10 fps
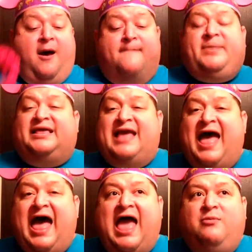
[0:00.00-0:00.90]
But,
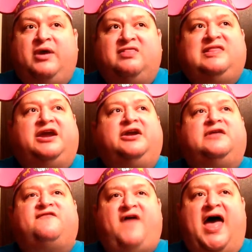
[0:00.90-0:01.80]
yeah, I went there to
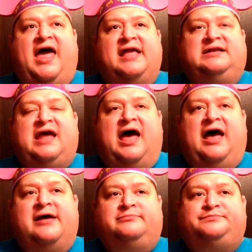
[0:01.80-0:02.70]
find
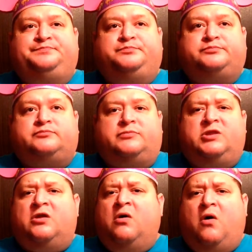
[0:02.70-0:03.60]

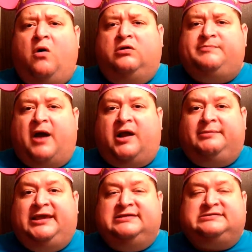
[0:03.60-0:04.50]
old
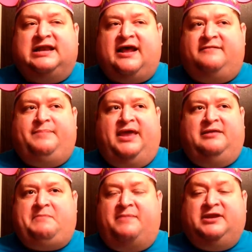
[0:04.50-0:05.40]
Barbies that had
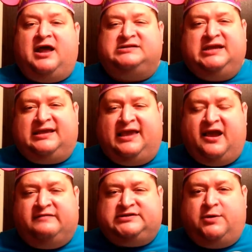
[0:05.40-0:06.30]
been maybe not taken
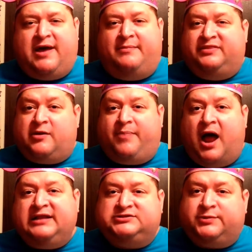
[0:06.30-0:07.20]
care of so well, but their
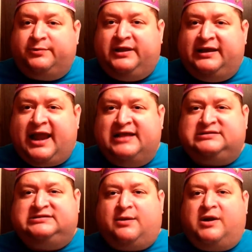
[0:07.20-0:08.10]
bodies were really nice
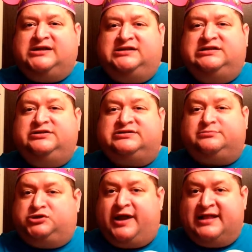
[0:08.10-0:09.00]
because I wanted to do
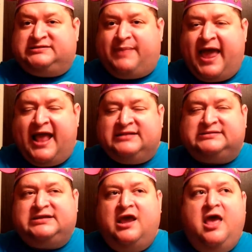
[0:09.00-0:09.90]
some
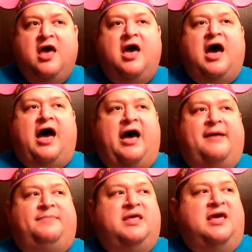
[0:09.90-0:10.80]
transplants.
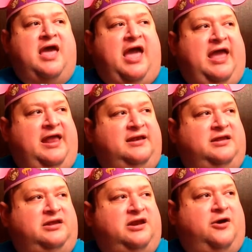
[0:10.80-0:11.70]
And,
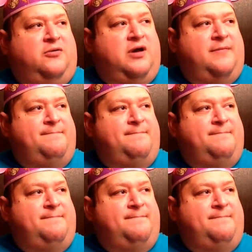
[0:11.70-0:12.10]
you know,